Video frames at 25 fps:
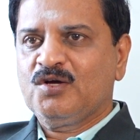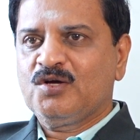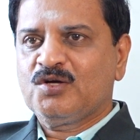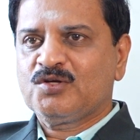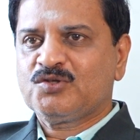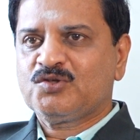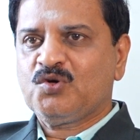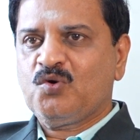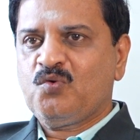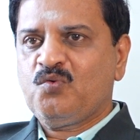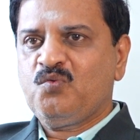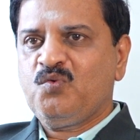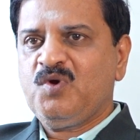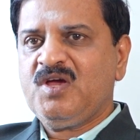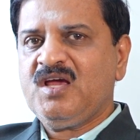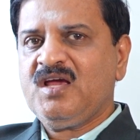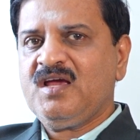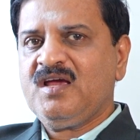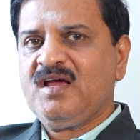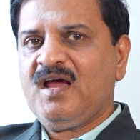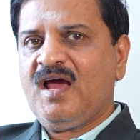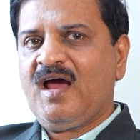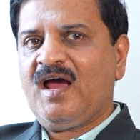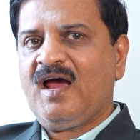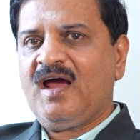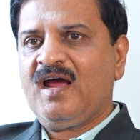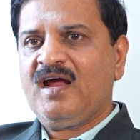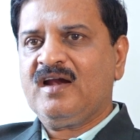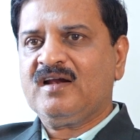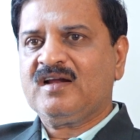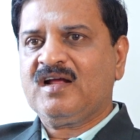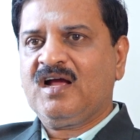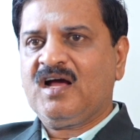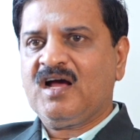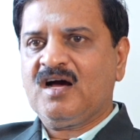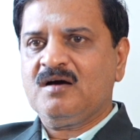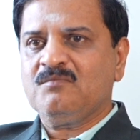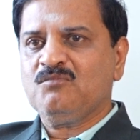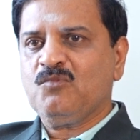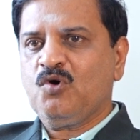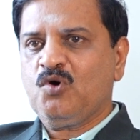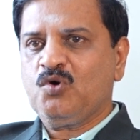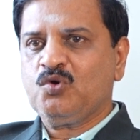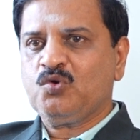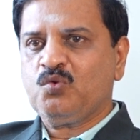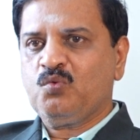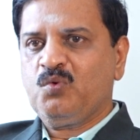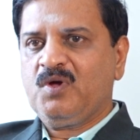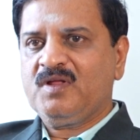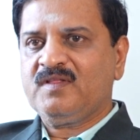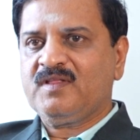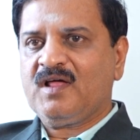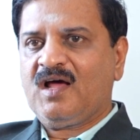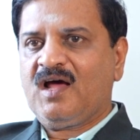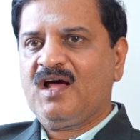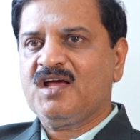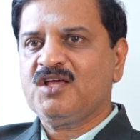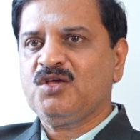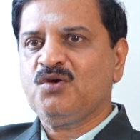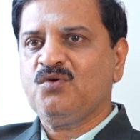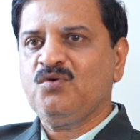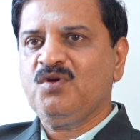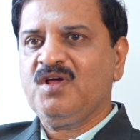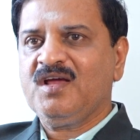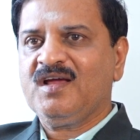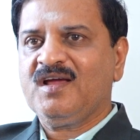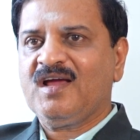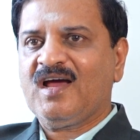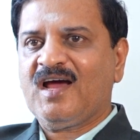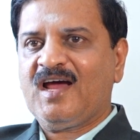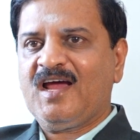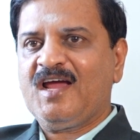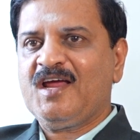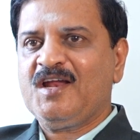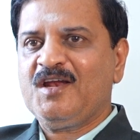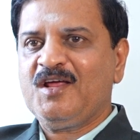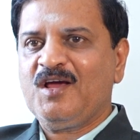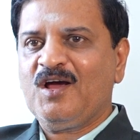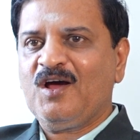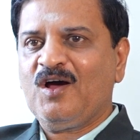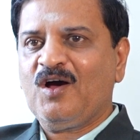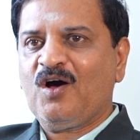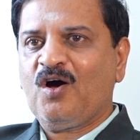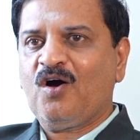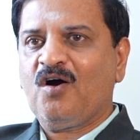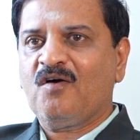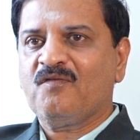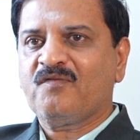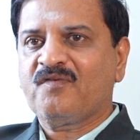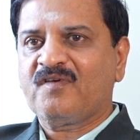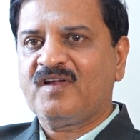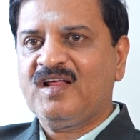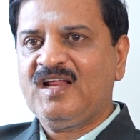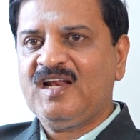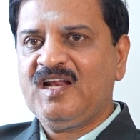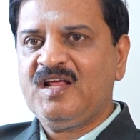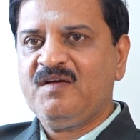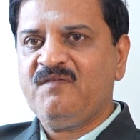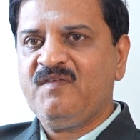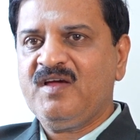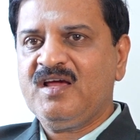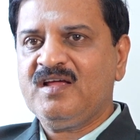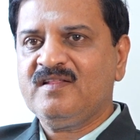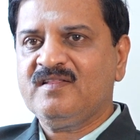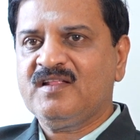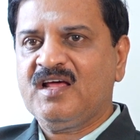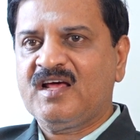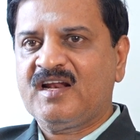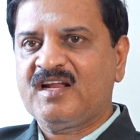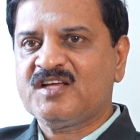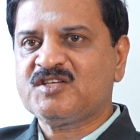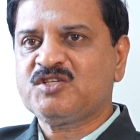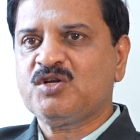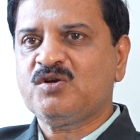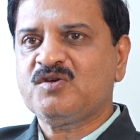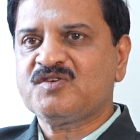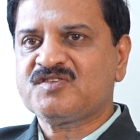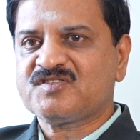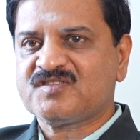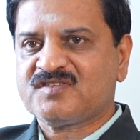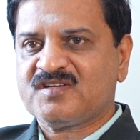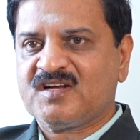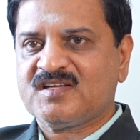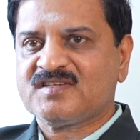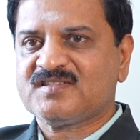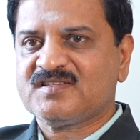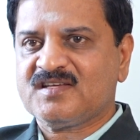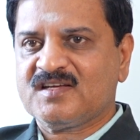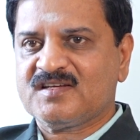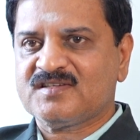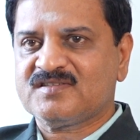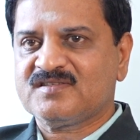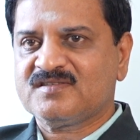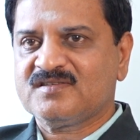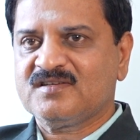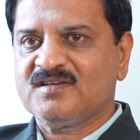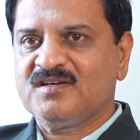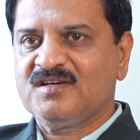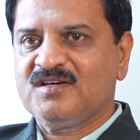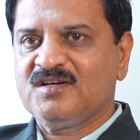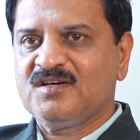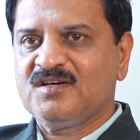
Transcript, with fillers: So we had come out with a unique idea of relieving the residual stresses